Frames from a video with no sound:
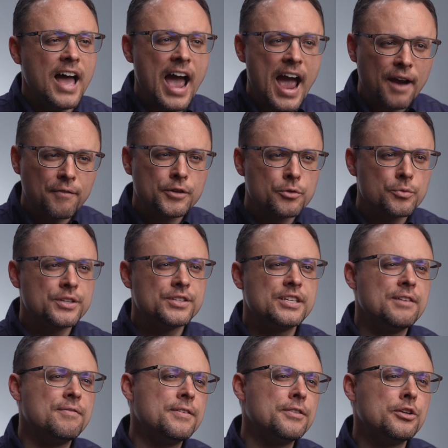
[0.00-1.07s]
After
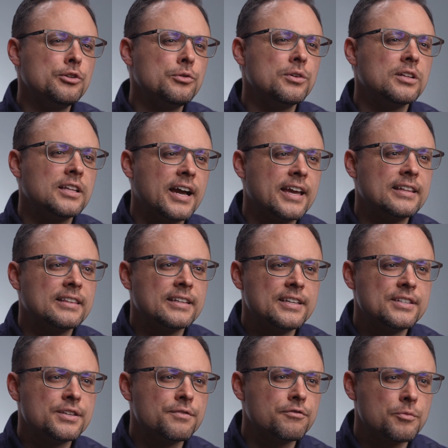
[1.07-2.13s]
receiving the new client
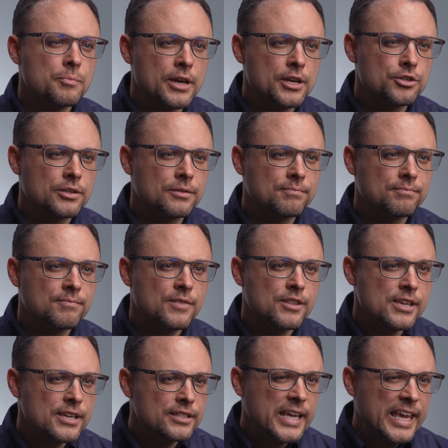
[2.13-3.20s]
lead's information,
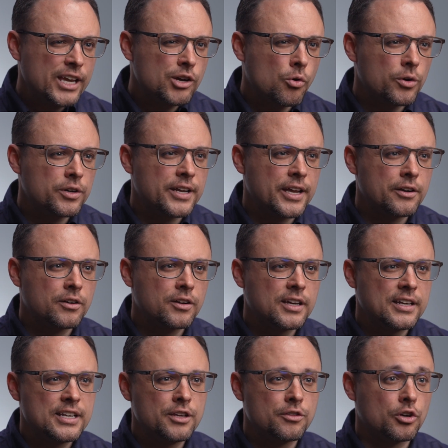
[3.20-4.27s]
the intake coordinator
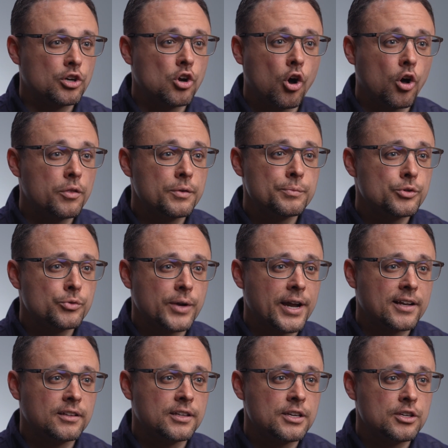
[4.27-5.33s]
can either call them
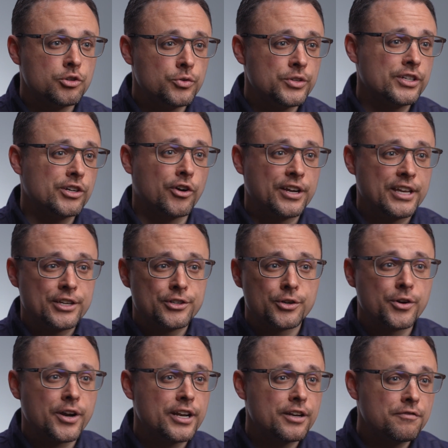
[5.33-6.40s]
directly using our
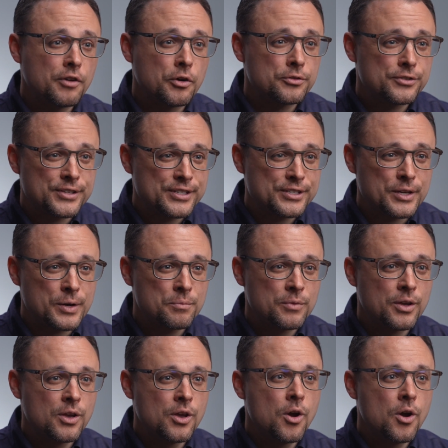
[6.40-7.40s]
integrated phone system